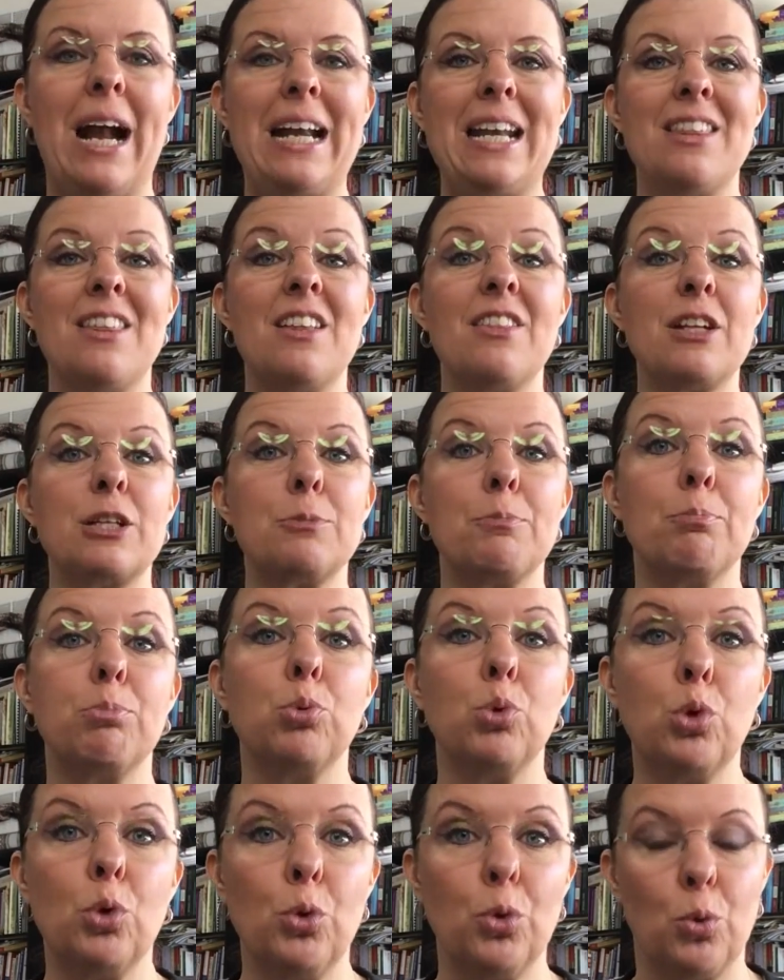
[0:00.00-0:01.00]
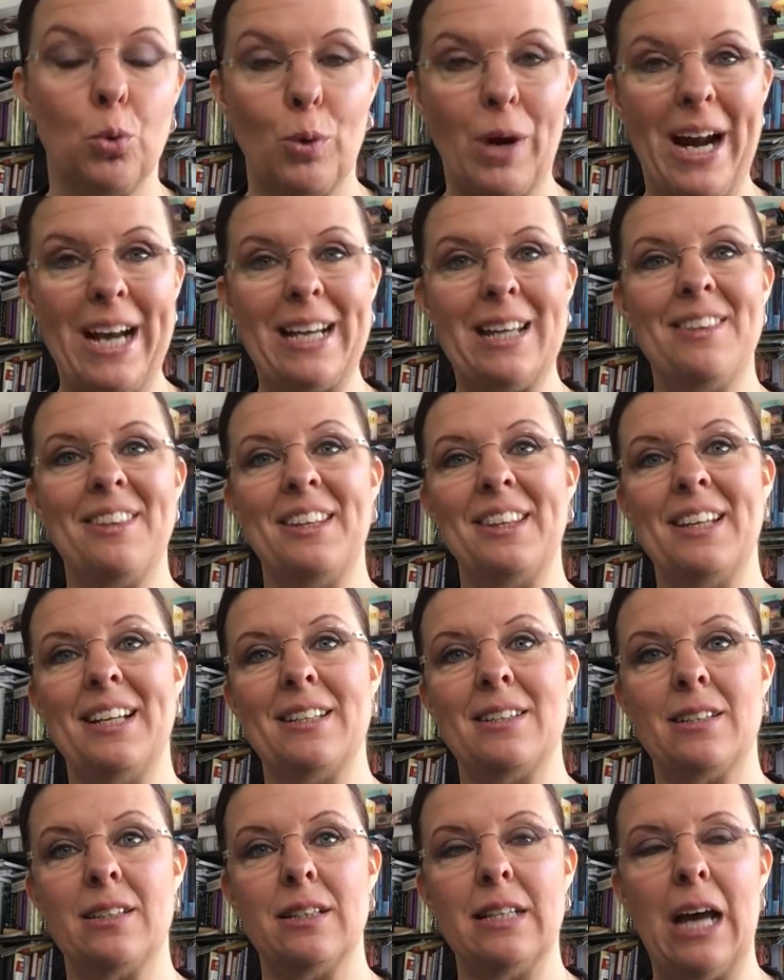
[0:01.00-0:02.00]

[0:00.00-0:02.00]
anything that's blue, anything that's,